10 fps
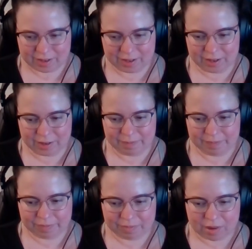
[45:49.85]
Um,
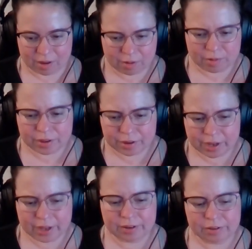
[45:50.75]
go with your
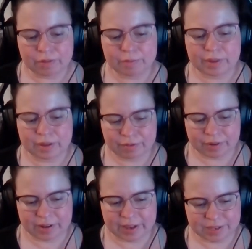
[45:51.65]
gut and don't be
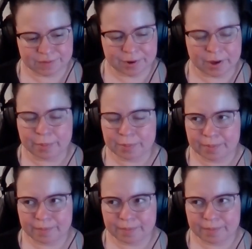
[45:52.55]
afraid to ask for help.